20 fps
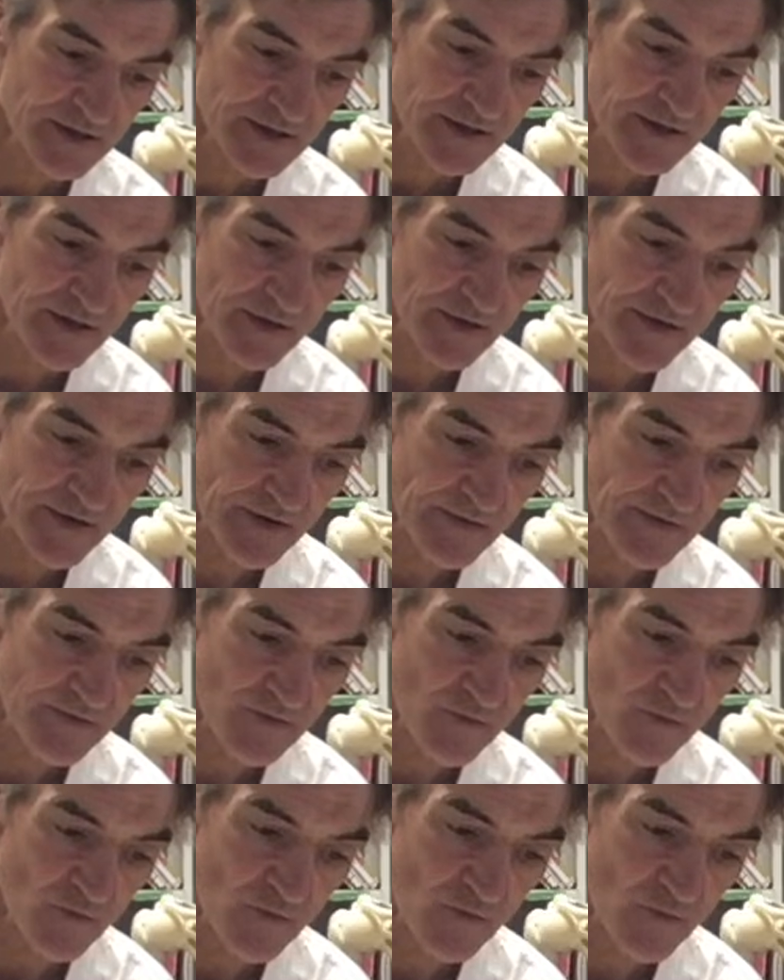So the
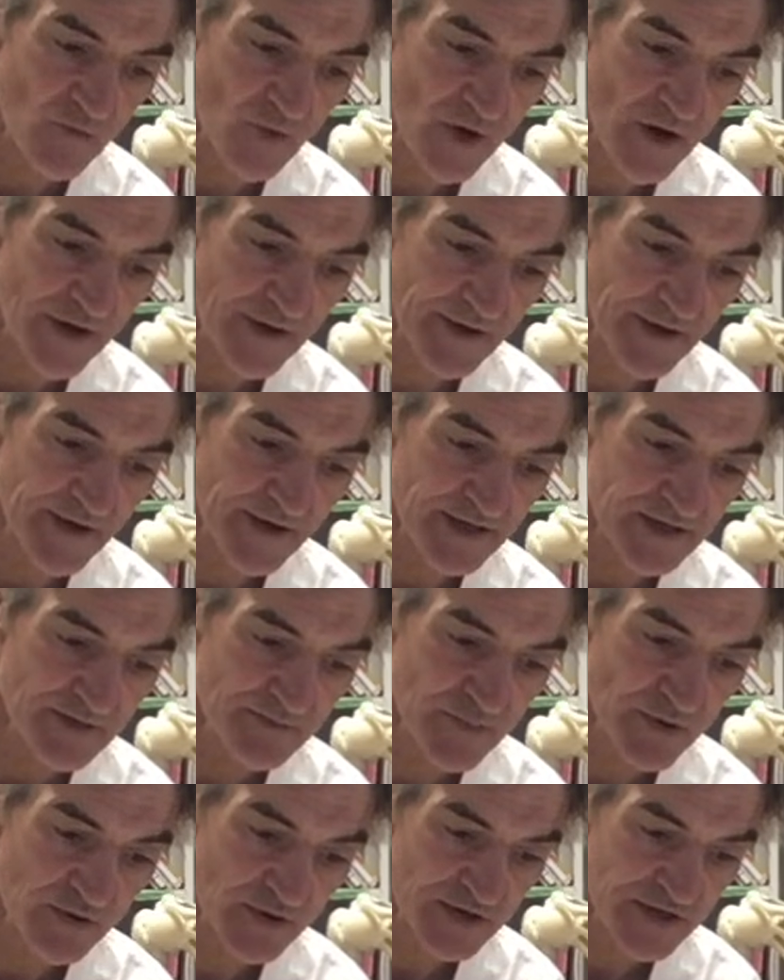water gets
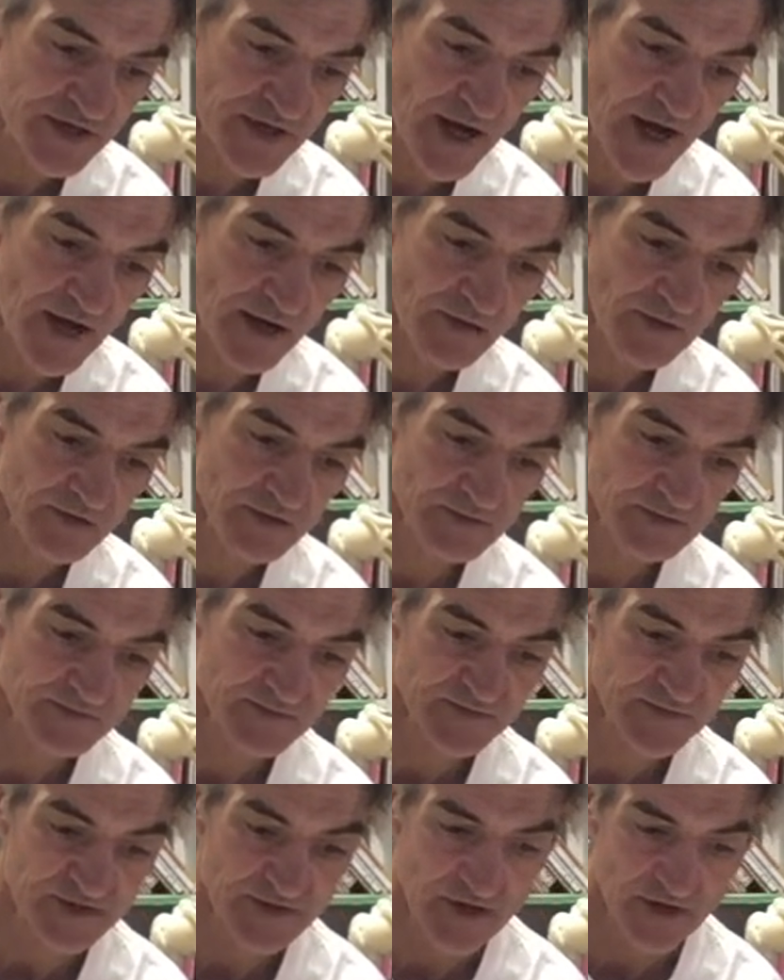pushed out.
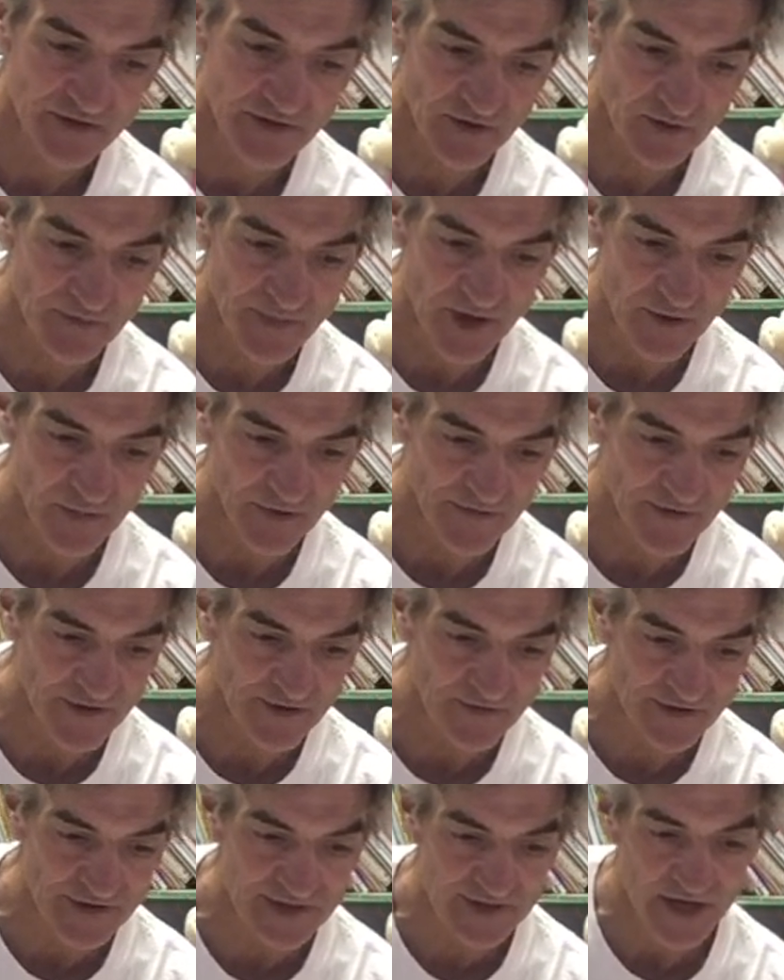Saw a little bubble
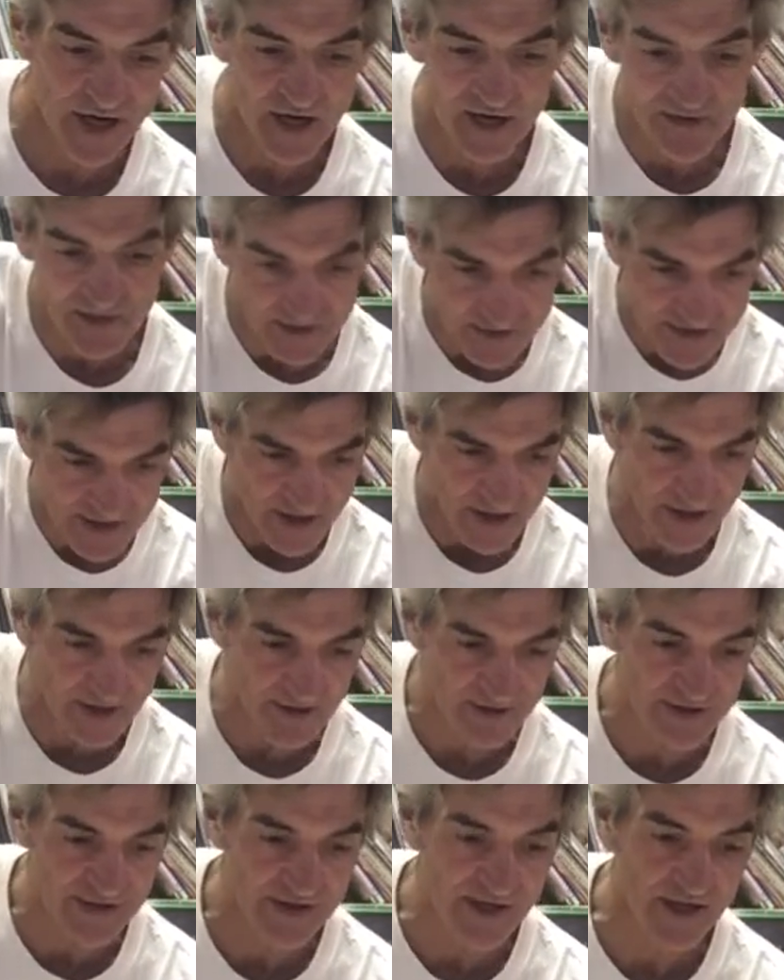there on the side, that was the
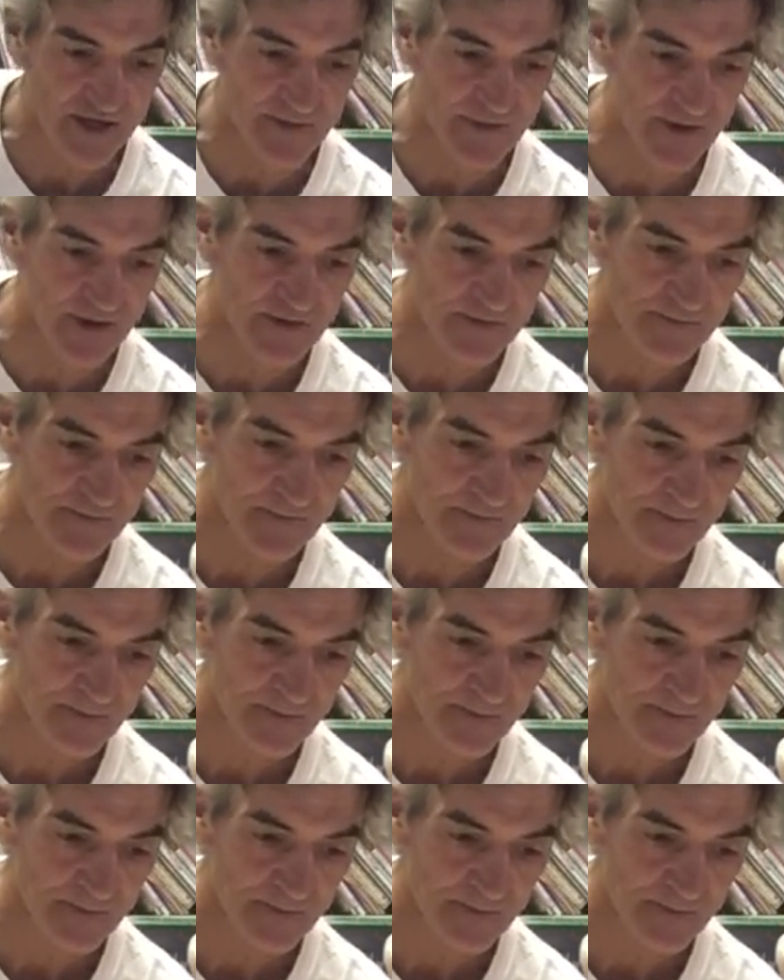air escaping.